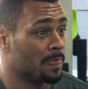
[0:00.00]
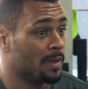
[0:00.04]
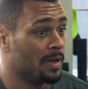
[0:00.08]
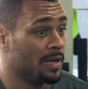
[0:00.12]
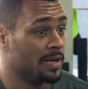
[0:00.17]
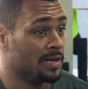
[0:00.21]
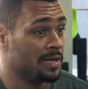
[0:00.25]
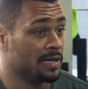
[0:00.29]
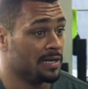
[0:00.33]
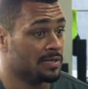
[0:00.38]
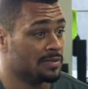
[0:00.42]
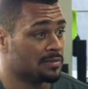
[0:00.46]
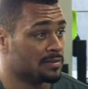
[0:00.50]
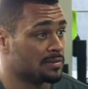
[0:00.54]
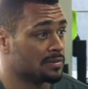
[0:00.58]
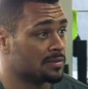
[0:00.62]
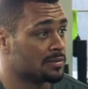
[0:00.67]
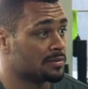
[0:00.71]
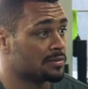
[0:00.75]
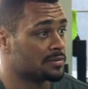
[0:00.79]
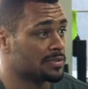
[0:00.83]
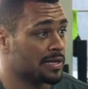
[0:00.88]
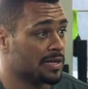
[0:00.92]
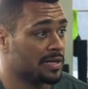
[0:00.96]
And then
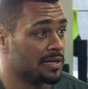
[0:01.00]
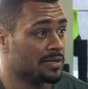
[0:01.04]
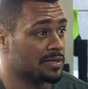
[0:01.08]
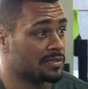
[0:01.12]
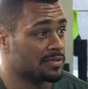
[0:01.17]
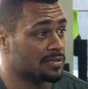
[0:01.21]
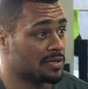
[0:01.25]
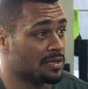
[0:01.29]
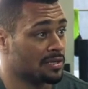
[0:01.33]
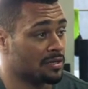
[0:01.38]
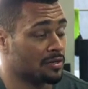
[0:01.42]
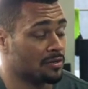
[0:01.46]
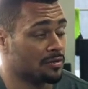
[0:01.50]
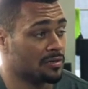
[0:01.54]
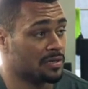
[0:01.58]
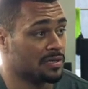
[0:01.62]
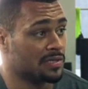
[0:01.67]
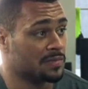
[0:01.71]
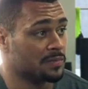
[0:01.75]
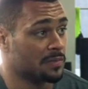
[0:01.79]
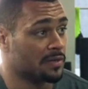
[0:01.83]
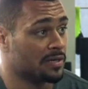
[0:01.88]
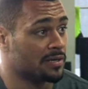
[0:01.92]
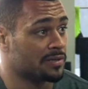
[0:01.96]
take it as a learning
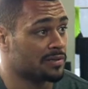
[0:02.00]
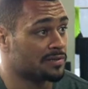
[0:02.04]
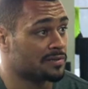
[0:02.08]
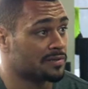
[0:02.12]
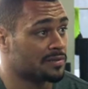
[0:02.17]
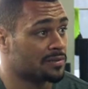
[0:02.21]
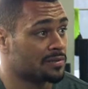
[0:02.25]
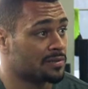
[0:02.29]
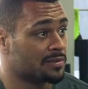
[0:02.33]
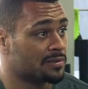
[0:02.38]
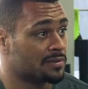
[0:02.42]
experience.